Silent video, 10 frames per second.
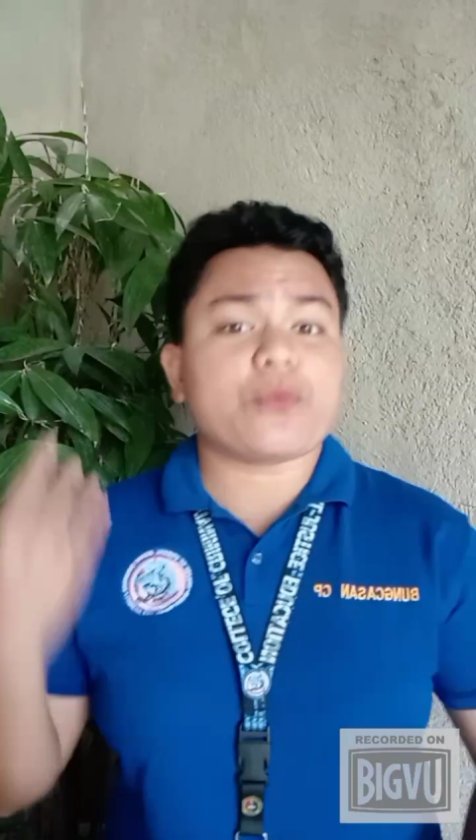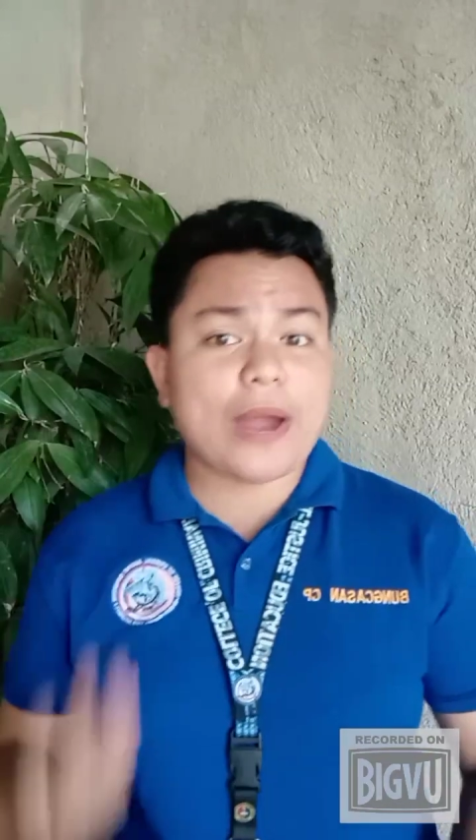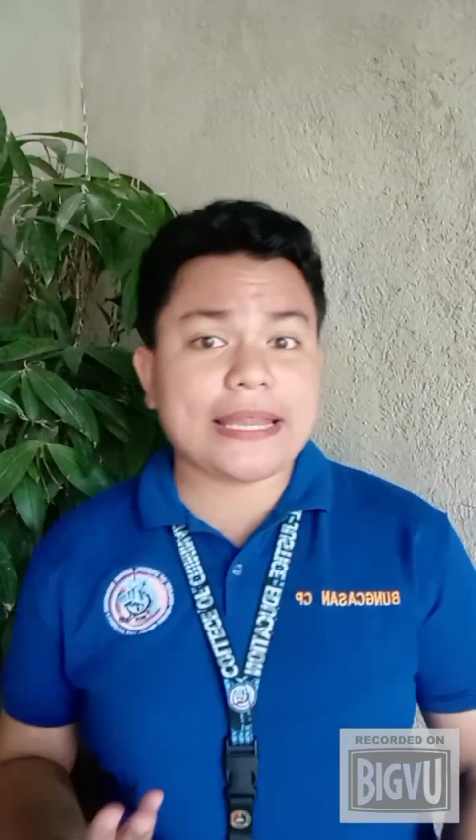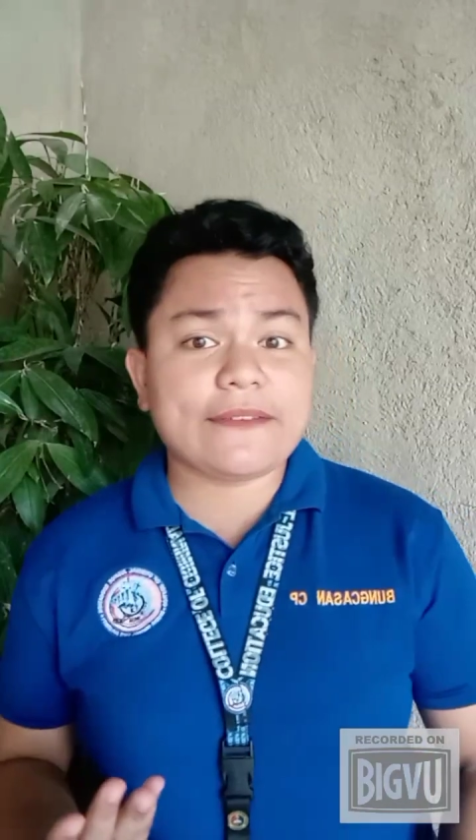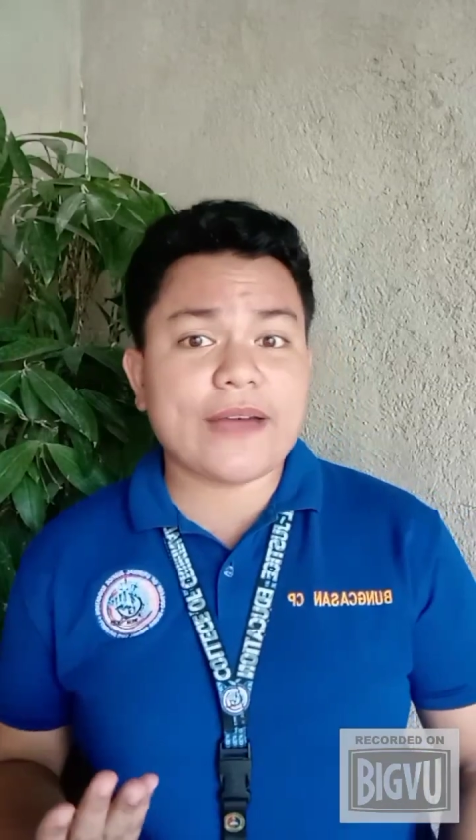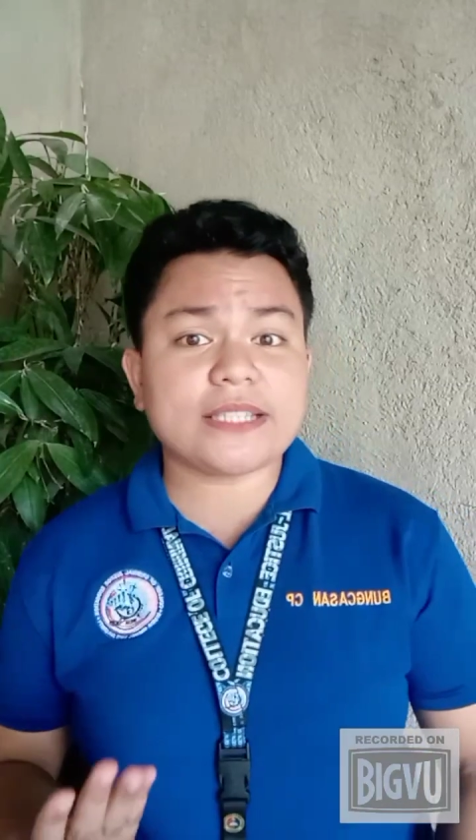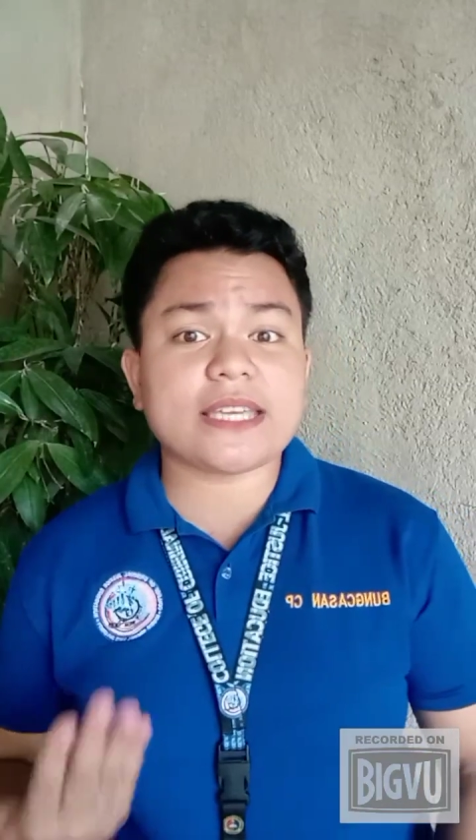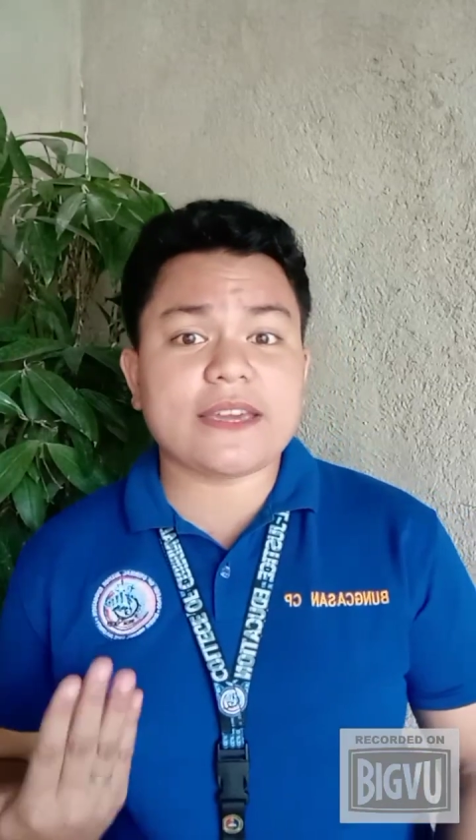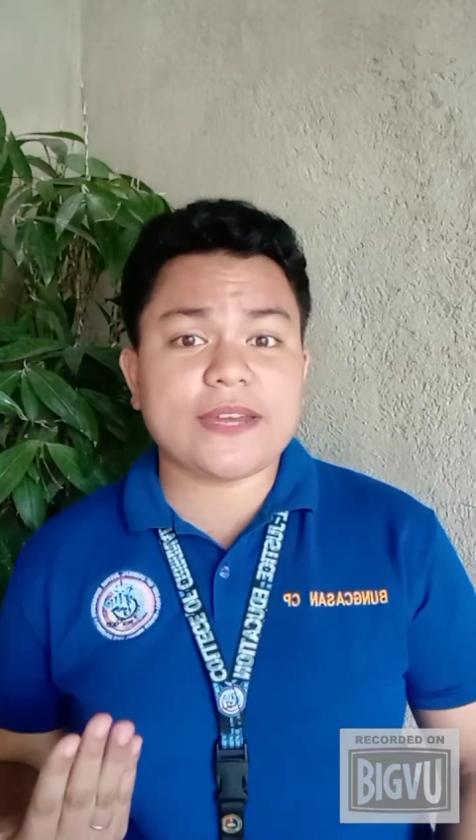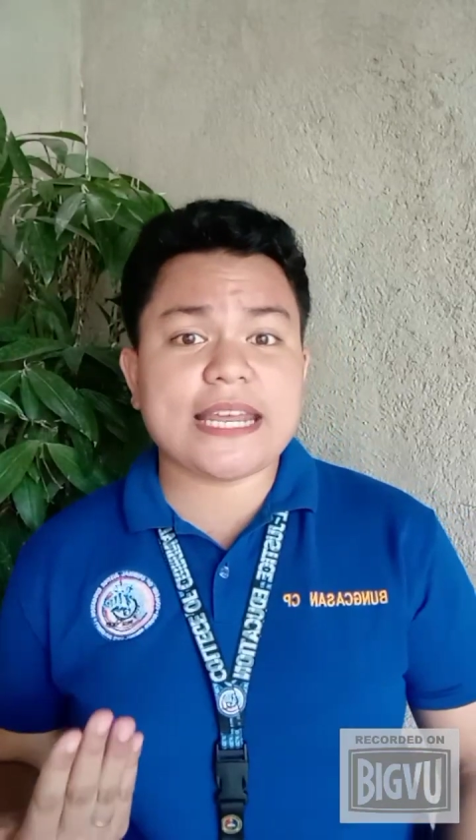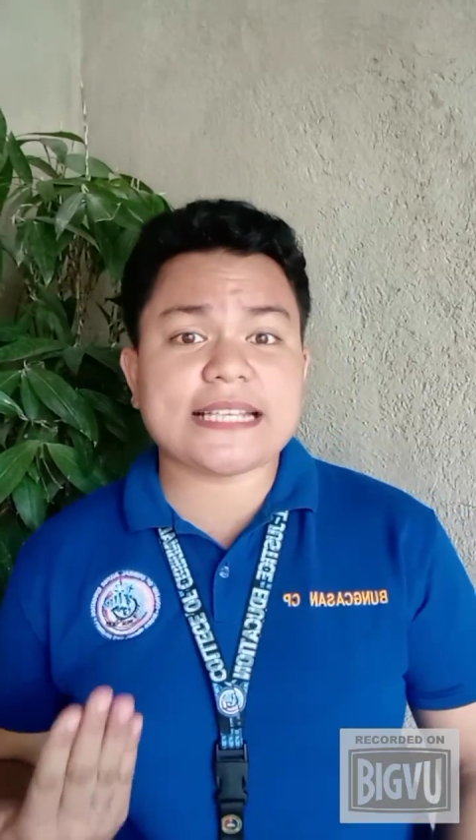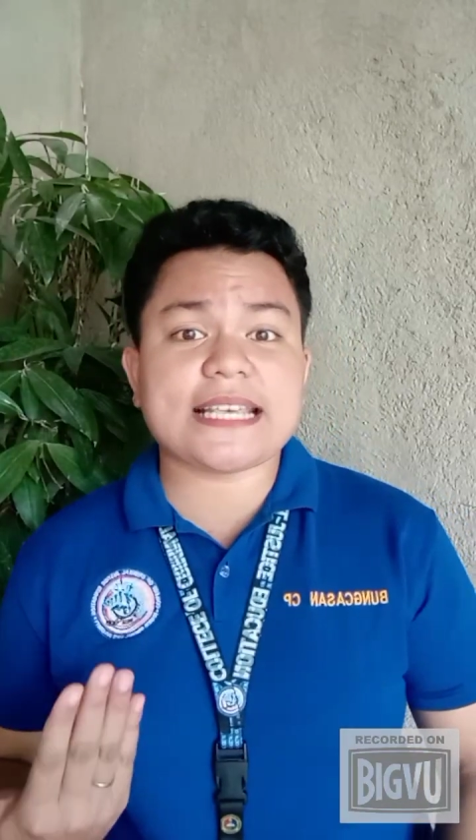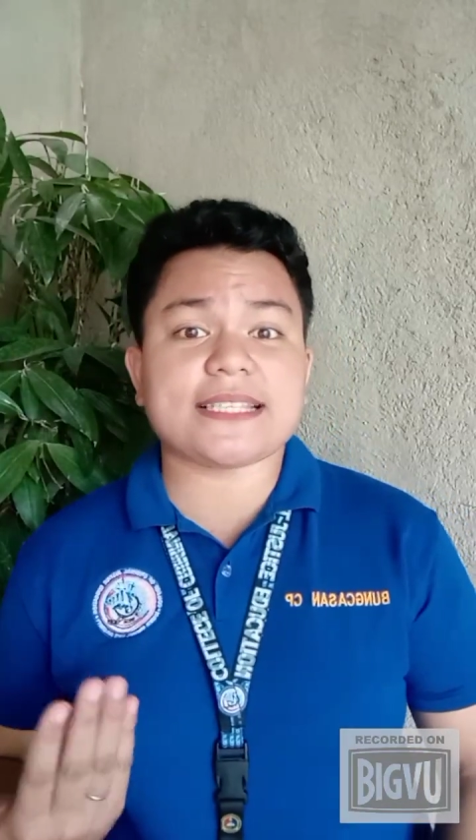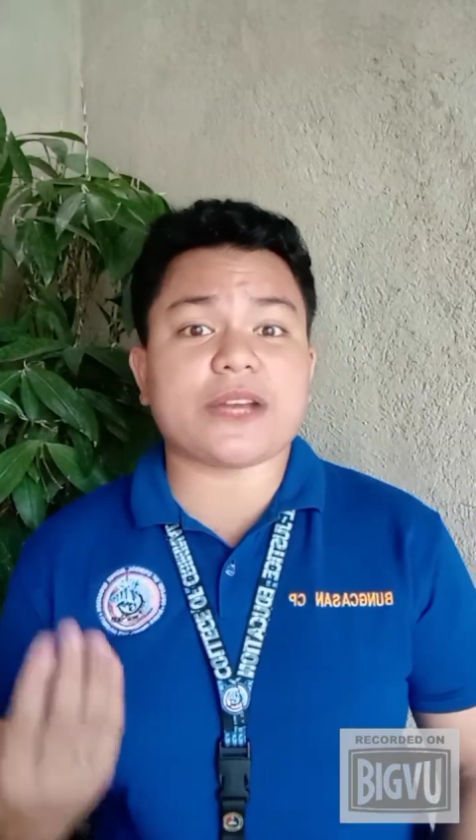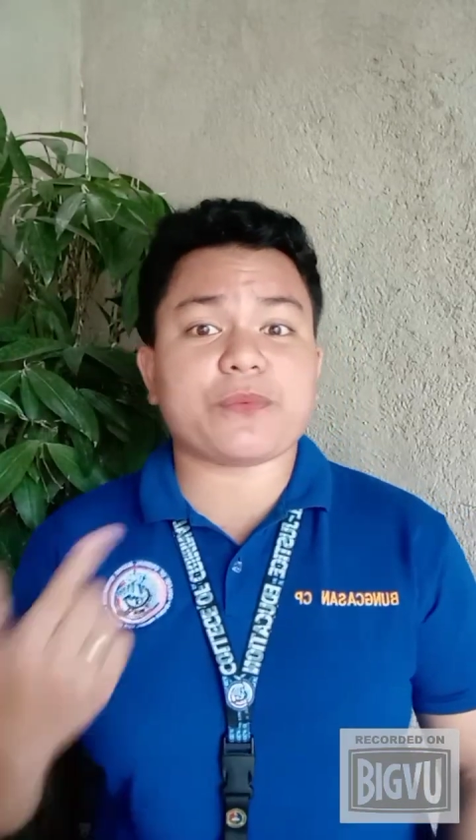relevant
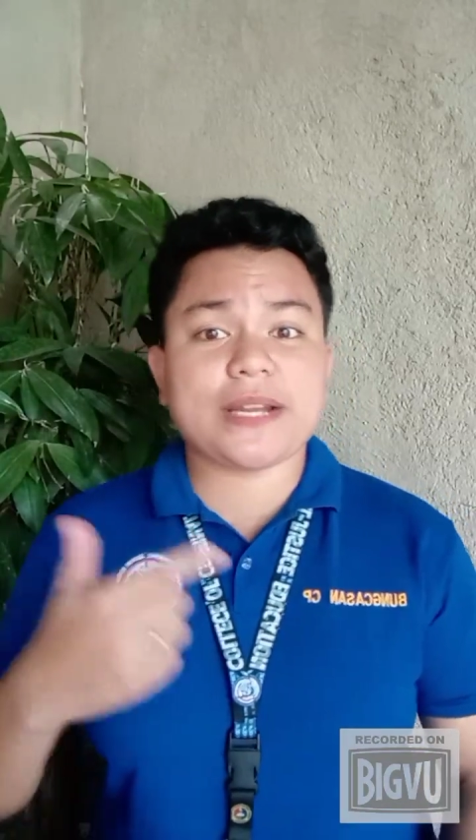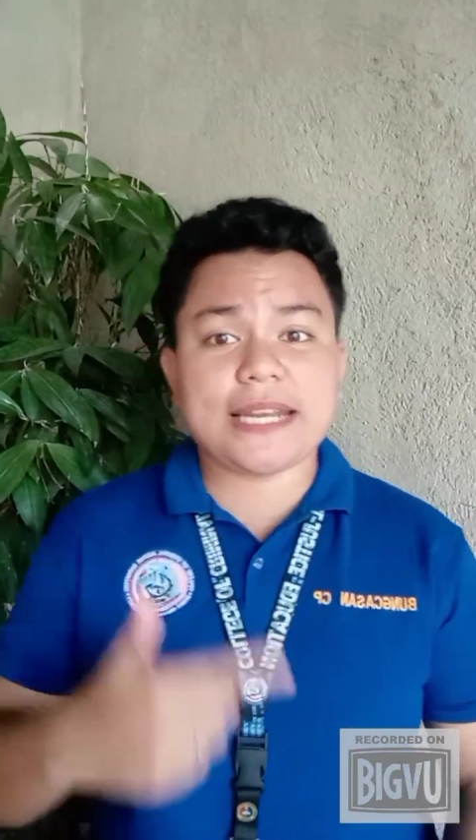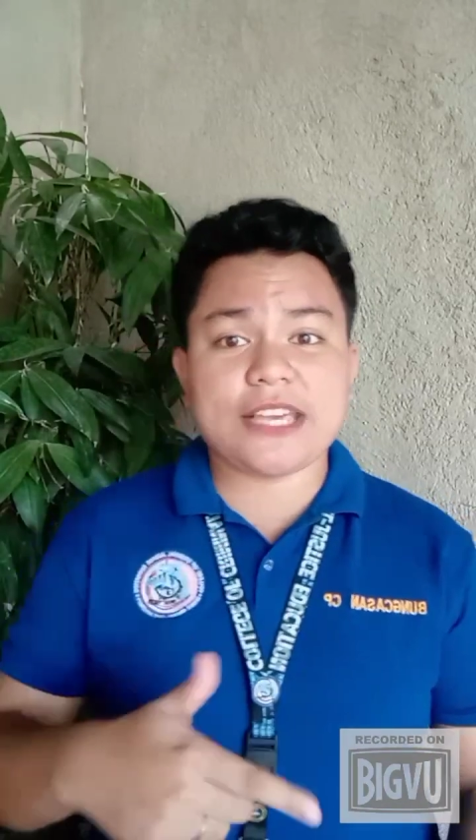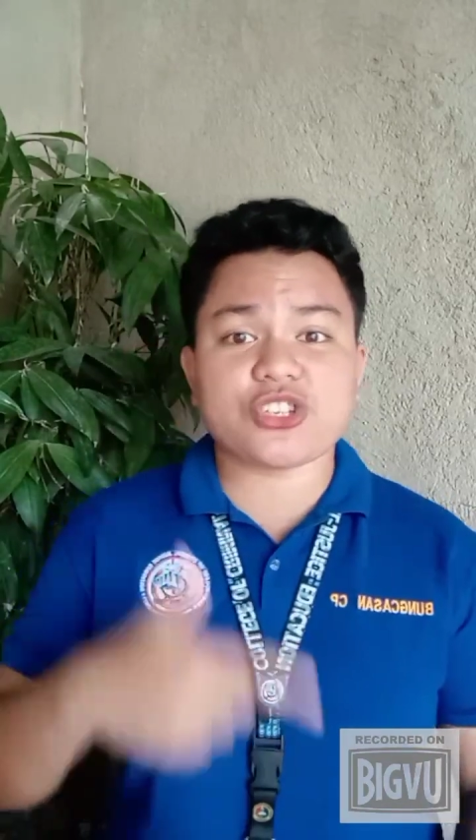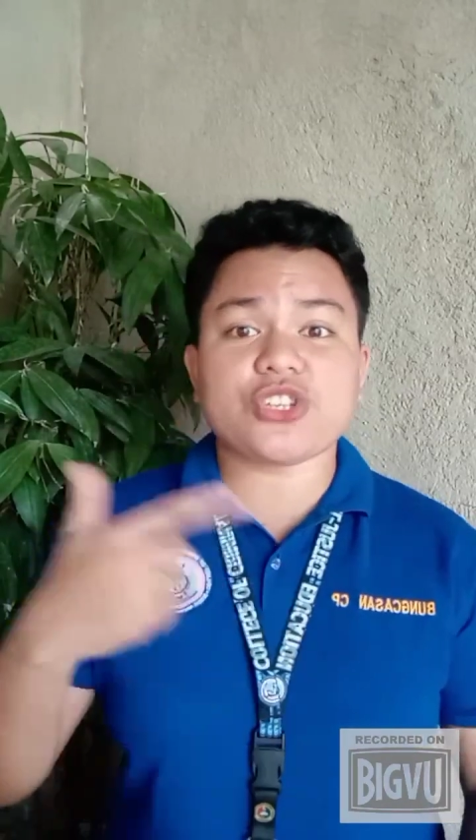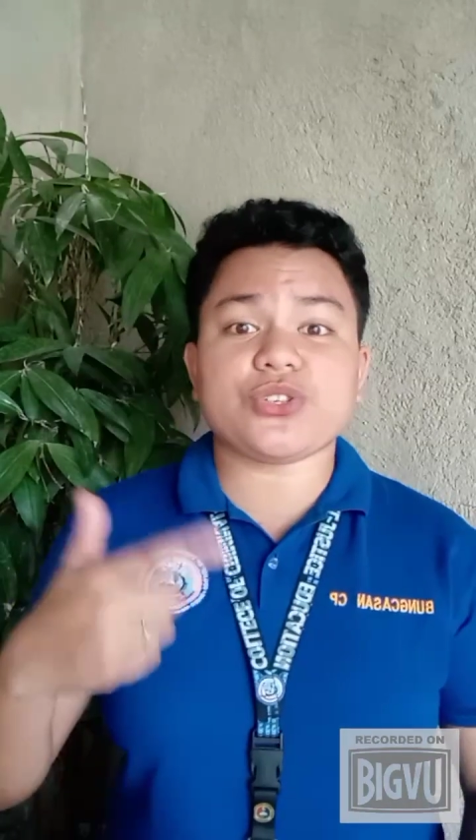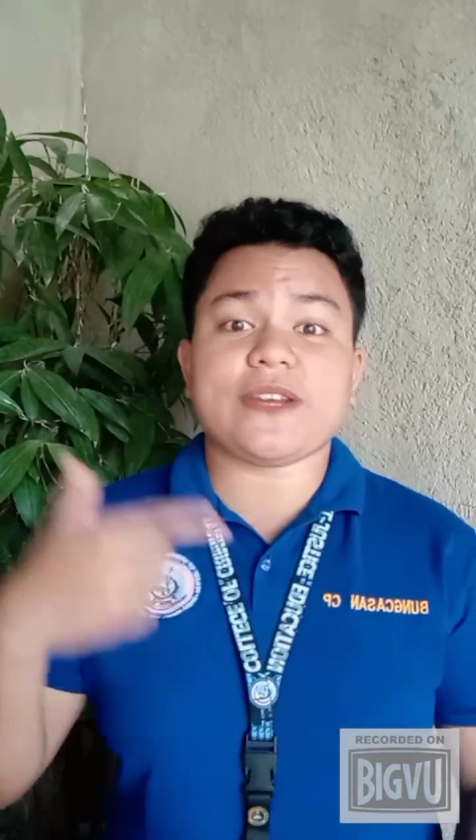evidence has a relation